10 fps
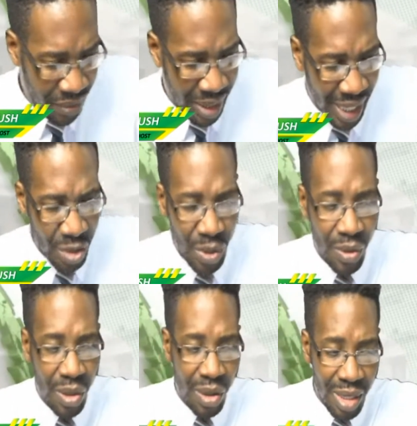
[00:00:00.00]
That's
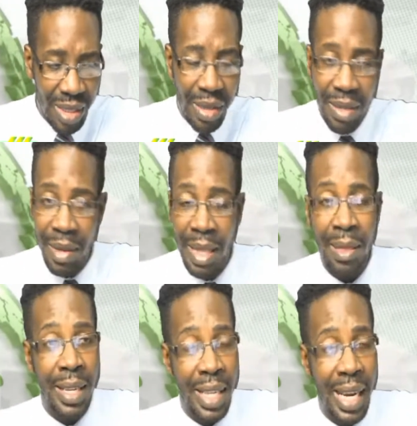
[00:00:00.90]
what a
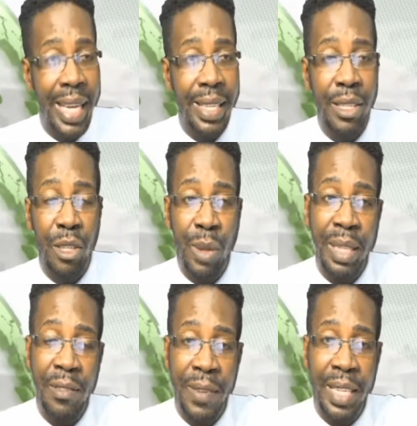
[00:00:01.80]
lot of Guyanese are
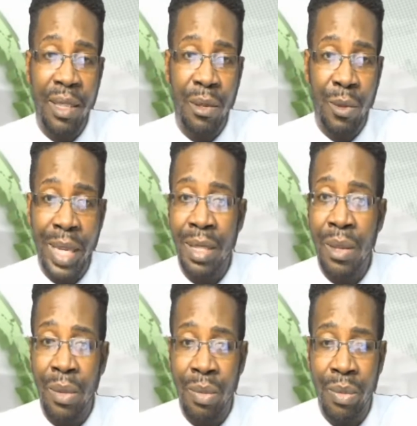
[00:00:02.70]
trying to find out right
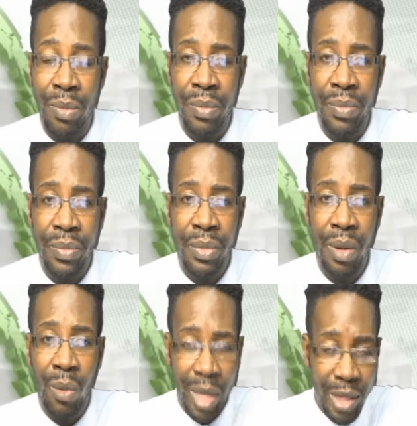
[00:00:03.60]
now.
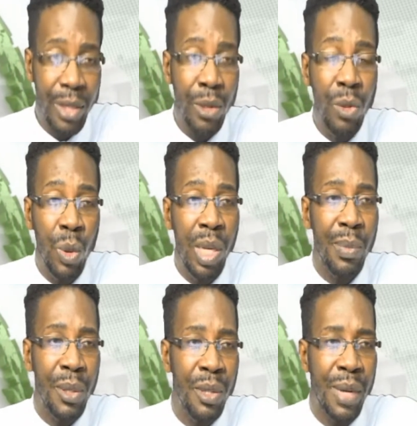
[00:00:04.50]
What are you doing
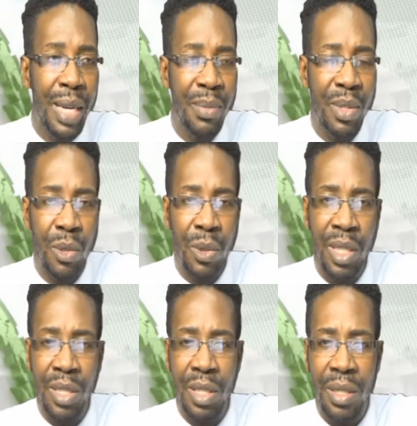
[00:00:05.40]
about the crime
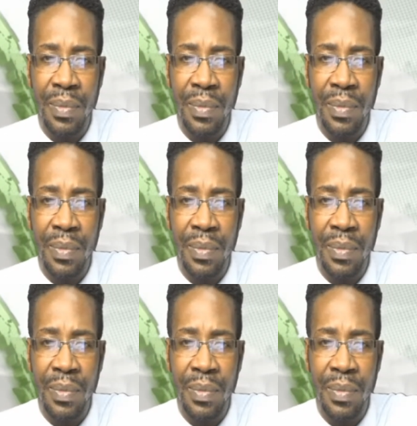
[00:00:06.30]
situation?